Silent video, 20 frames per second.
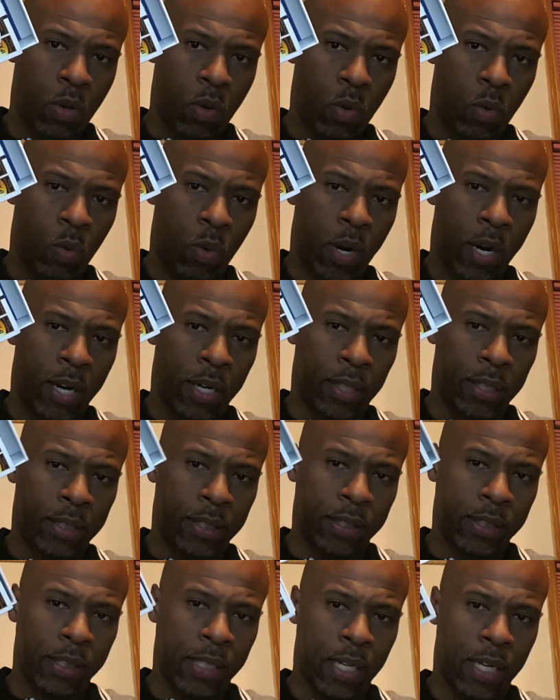
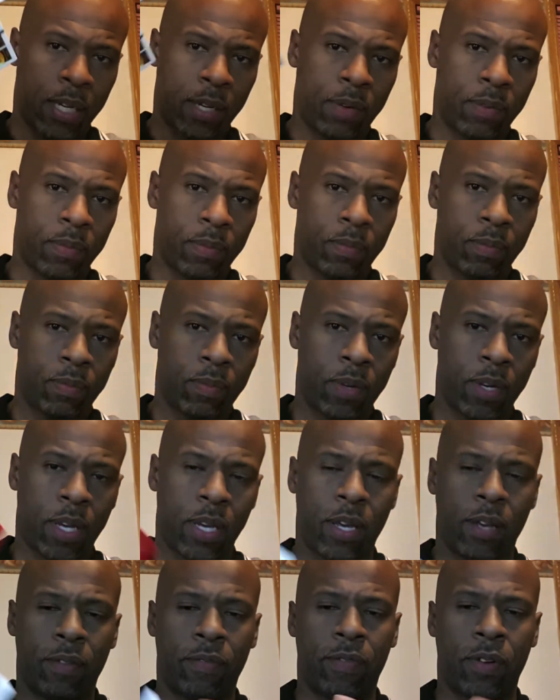wireless
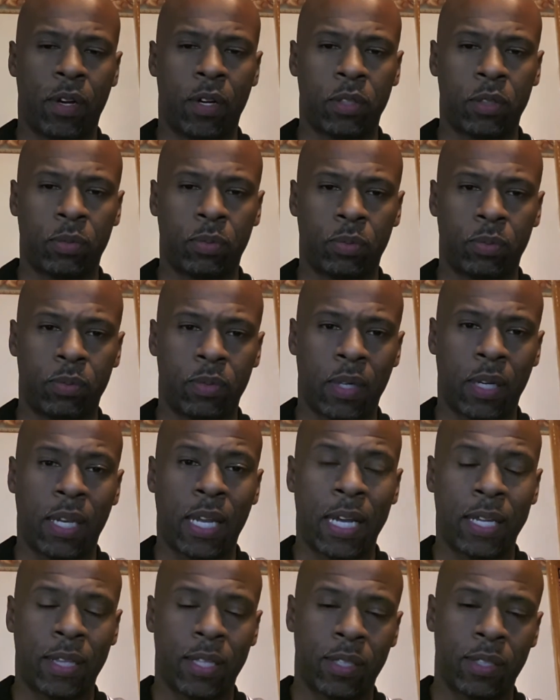headphones. I
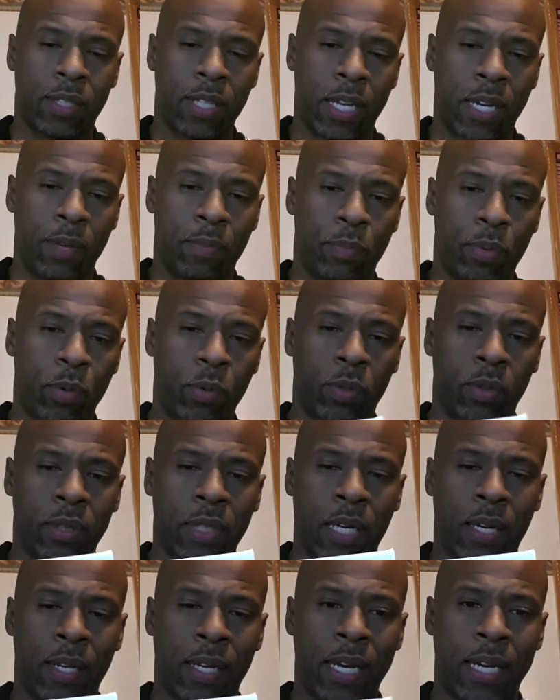like this, that it pulls
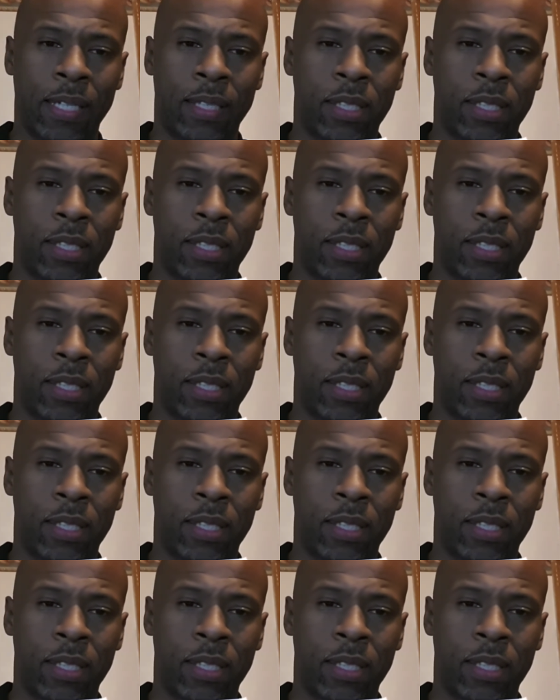out like